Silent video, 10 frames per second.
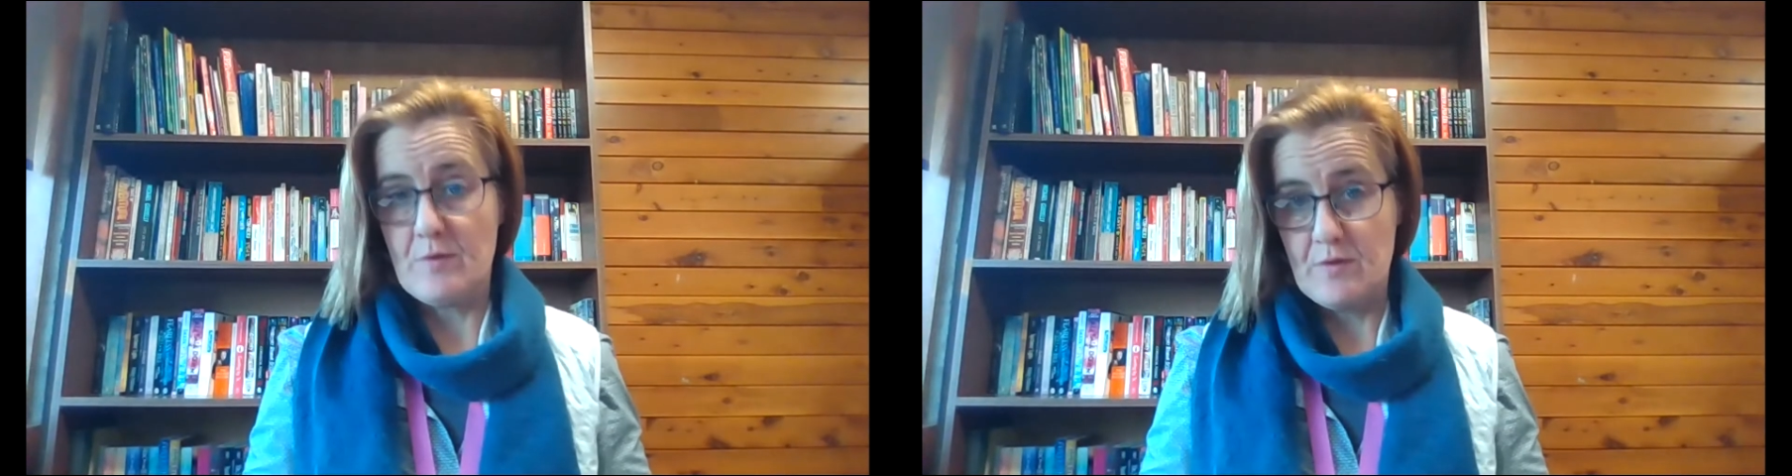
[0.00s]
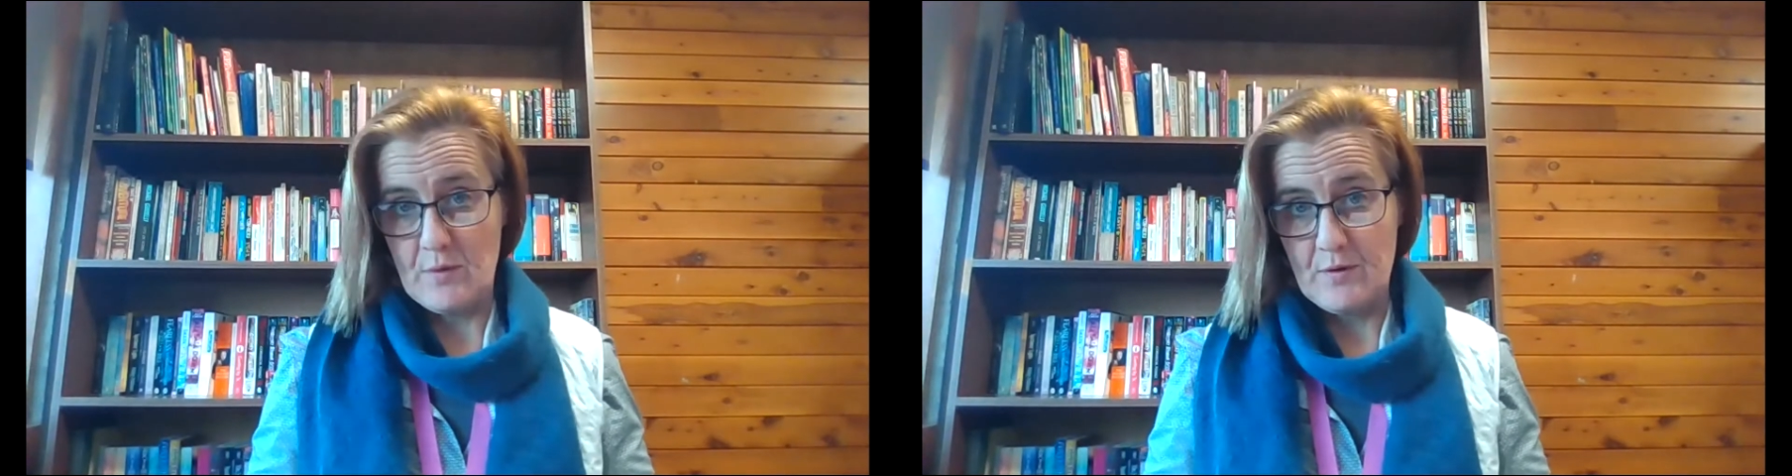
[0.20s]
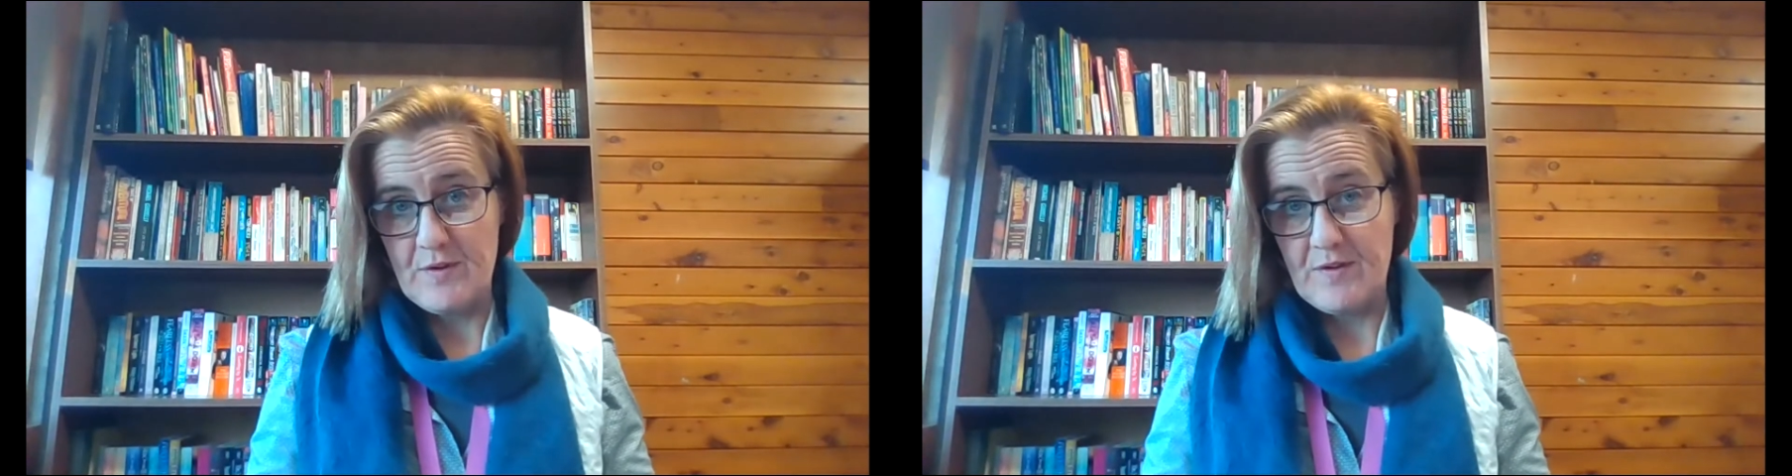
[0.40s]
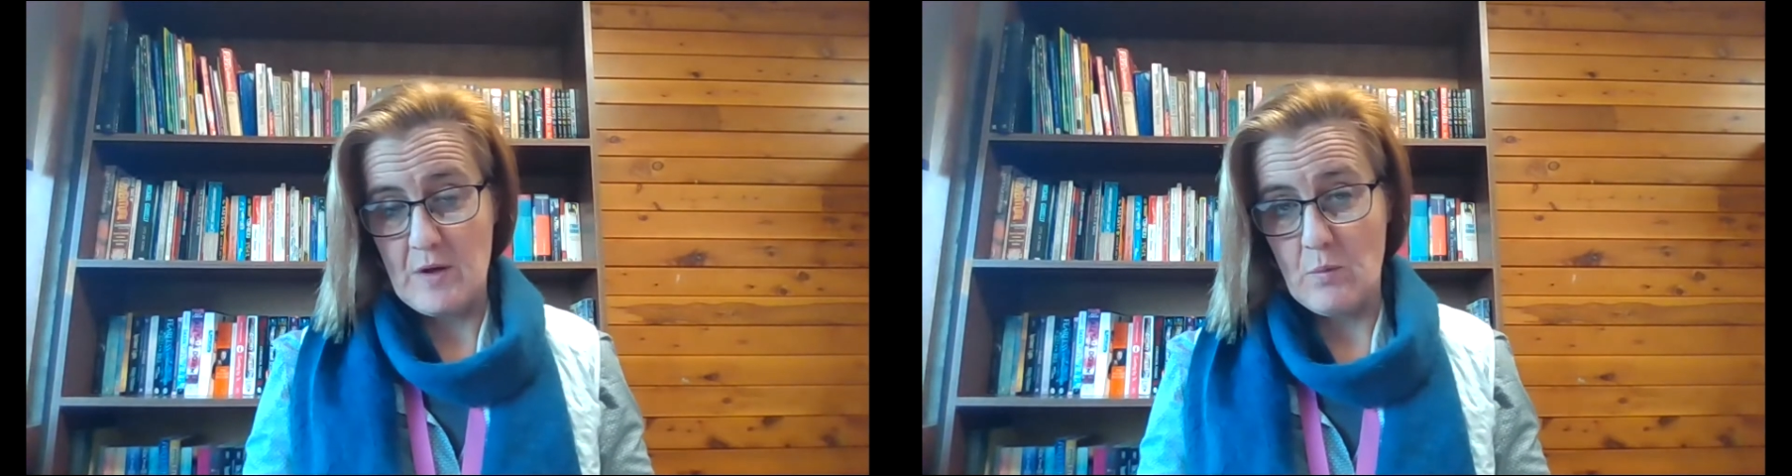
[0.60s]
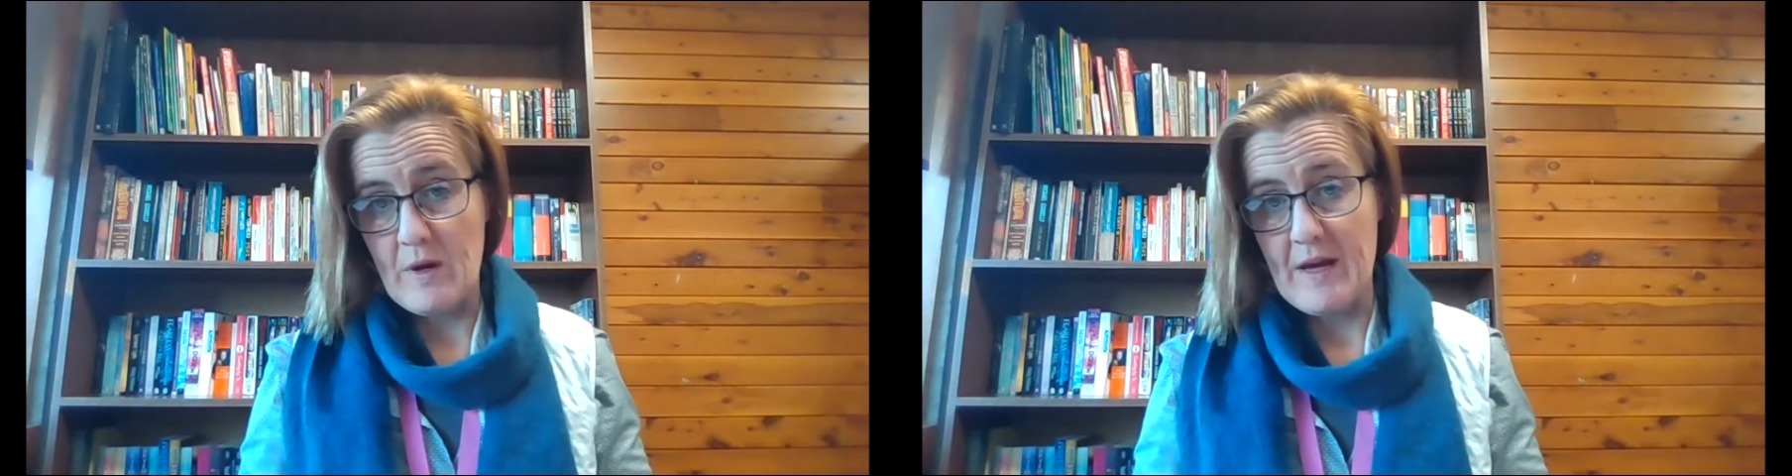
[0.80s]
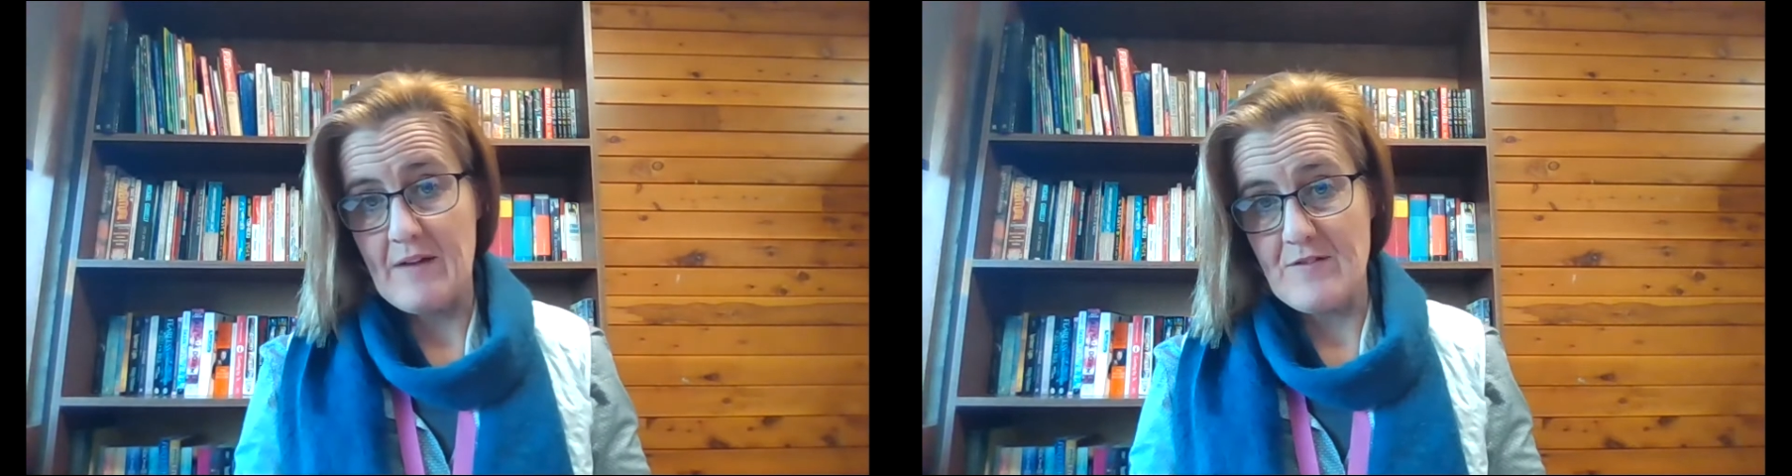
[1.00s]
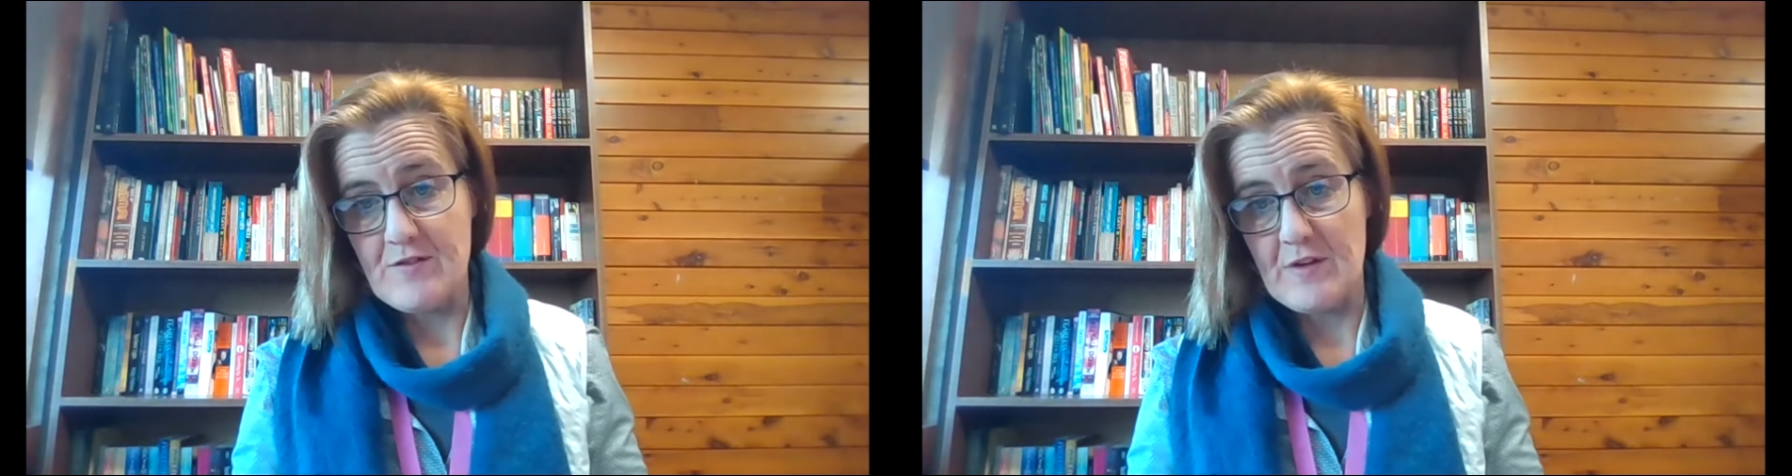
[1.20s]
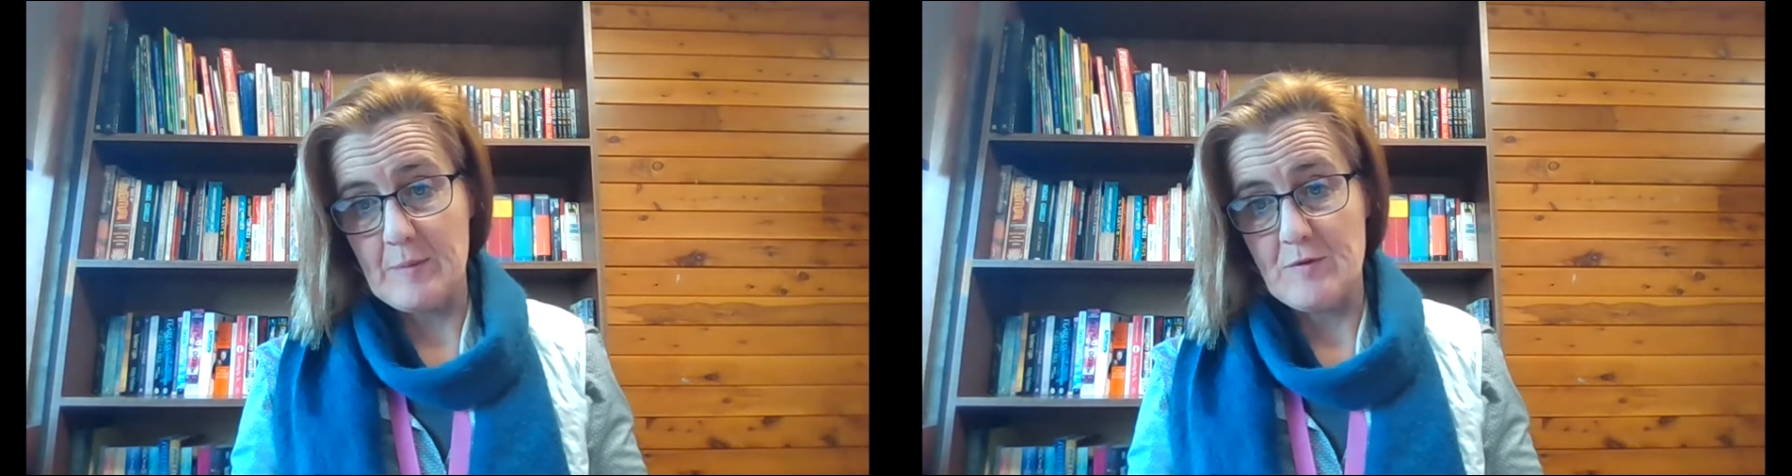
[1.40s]
resources that we have
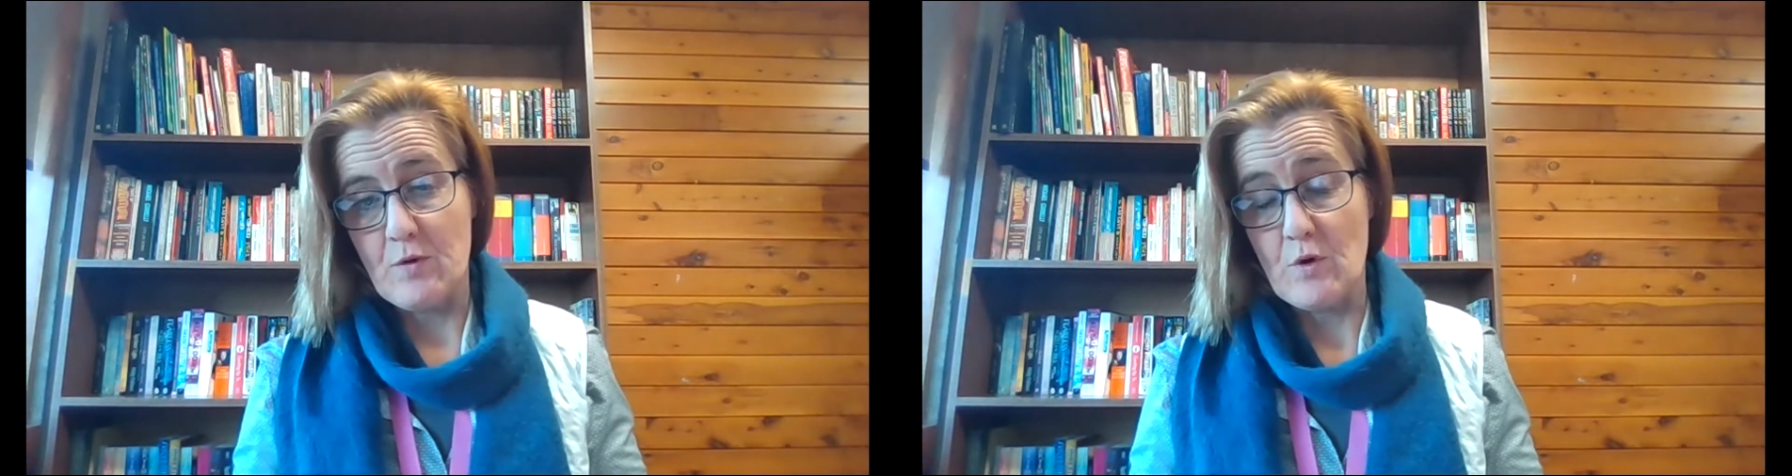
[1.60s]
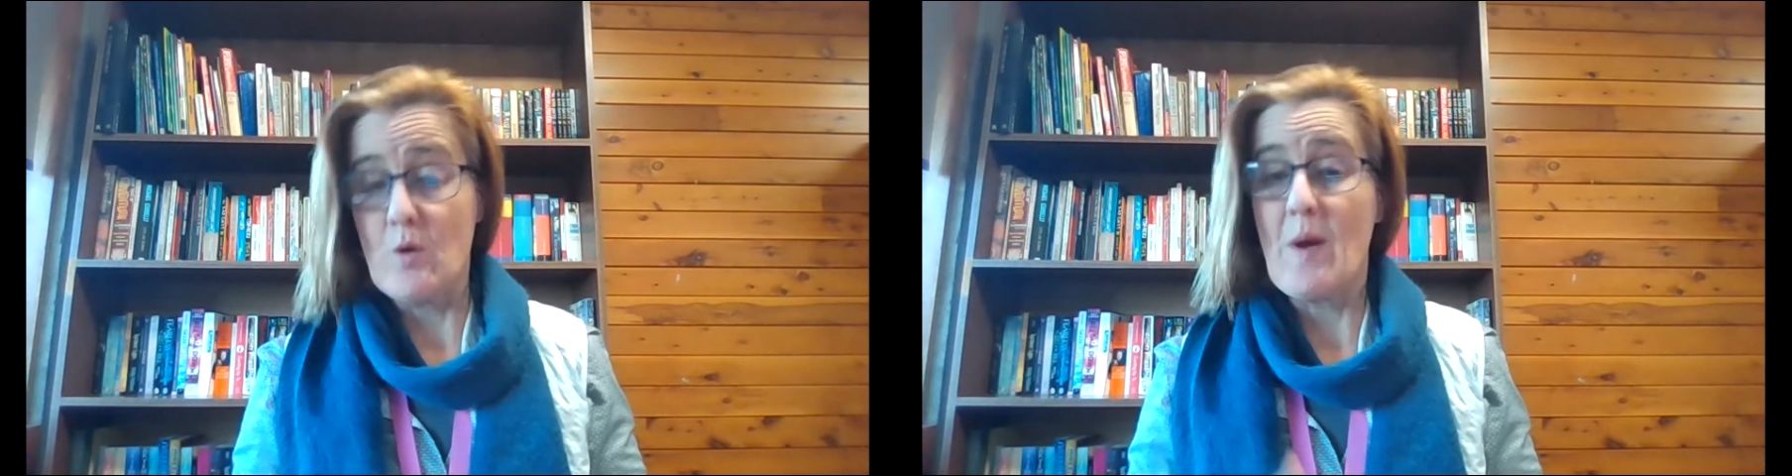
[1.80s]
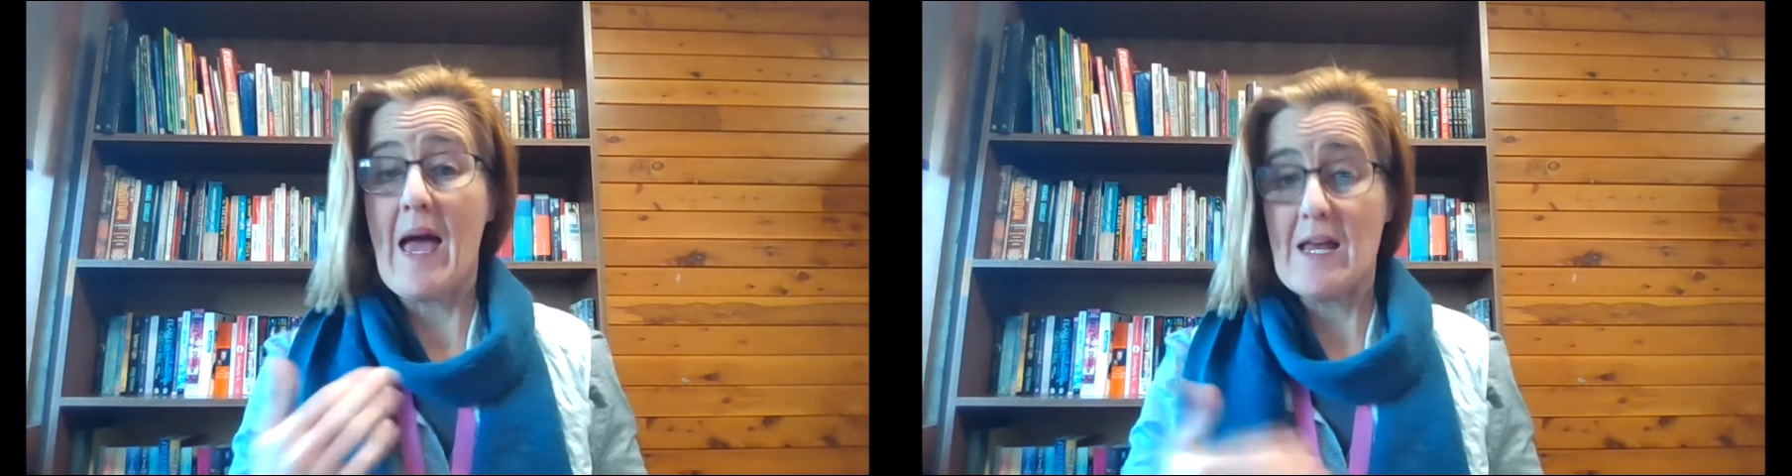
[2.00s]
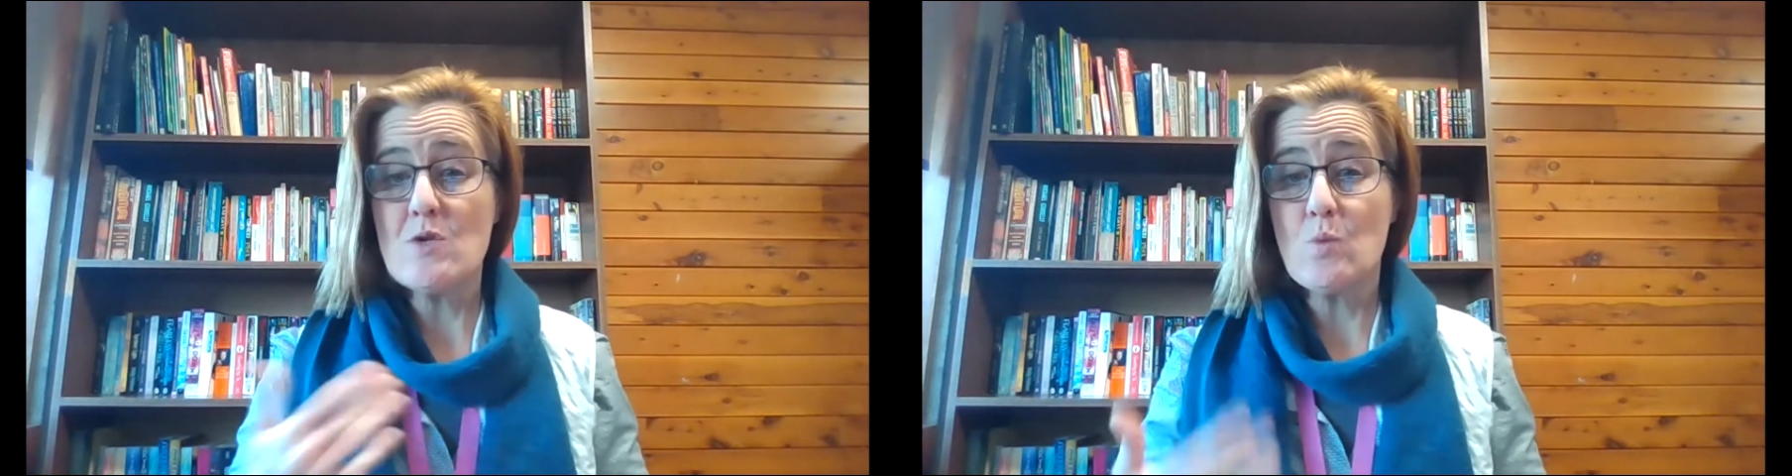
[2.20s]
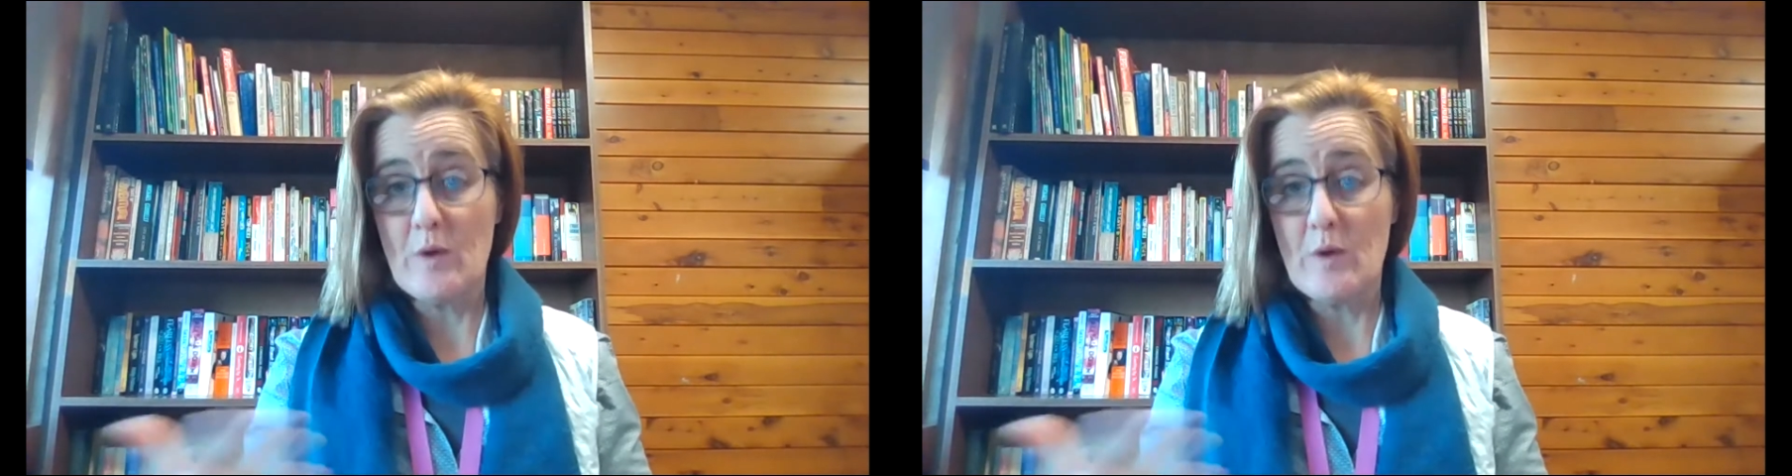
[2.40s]
developed for you and